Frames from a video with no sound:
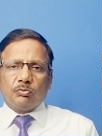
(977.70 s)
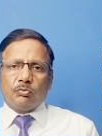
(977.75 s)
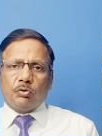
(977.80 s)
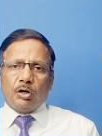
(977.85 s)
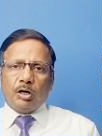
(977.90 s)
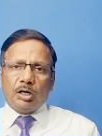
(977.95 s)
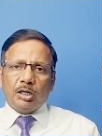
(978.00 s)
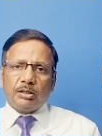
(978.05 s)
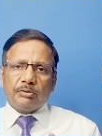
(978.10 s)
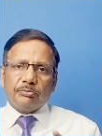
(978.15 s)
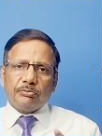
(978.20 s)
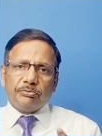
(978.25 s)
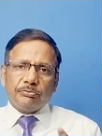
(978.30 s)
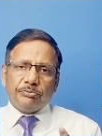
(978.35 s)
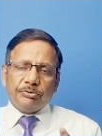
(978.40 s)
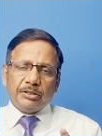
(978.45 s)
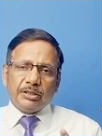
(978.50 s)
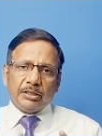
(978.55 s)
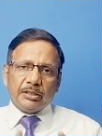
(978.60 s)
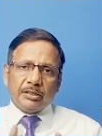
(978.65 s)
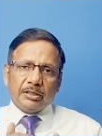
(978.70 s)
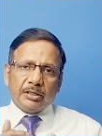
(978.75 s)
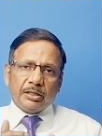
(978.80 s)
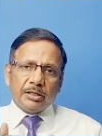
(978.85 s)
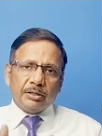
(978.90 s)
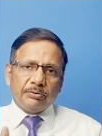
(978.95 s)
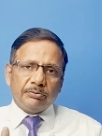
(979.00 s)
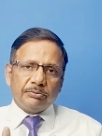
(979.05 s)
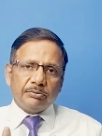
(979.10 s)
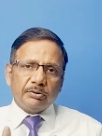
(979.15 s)
what we
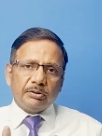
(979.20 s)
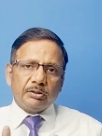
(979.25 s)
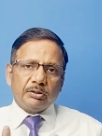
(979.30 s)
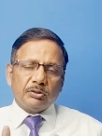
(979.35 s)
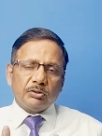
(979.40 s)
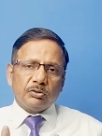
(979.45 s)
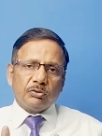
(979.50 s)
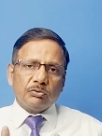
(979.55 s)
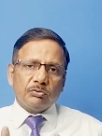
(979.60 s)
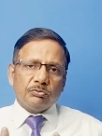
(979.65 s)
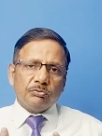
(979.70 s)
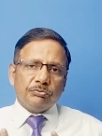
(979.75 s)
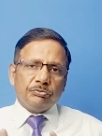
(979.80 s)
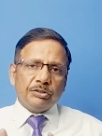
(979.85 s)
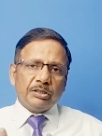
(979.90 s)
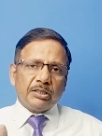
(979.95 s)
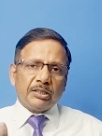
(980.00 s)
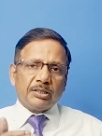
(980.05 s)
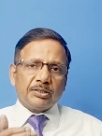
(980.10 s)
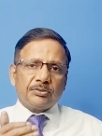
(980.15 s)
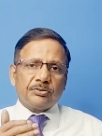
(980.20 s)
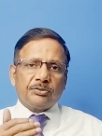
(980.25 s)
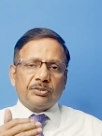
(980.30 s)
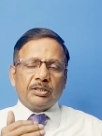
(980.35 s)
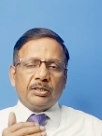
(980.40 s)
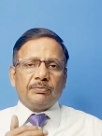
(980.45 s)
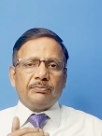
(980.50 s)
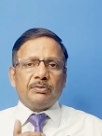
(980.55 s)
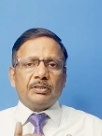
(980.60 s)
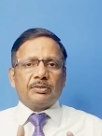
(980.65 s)
give, we
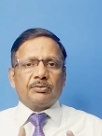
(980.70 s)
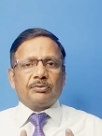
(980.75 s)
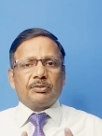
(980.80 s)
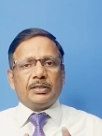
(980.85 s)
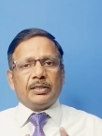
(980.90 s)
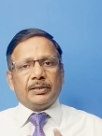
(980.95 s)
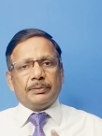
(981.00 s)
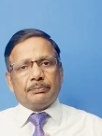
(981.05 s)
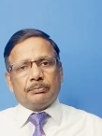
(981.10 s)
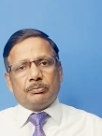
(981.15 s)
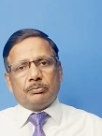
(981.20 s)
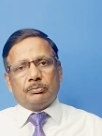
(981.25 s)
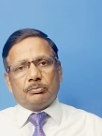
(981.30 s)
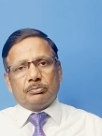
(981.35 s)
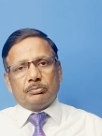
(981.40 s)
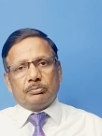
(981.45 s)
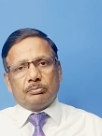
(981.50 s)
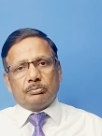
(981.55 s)
receive the same.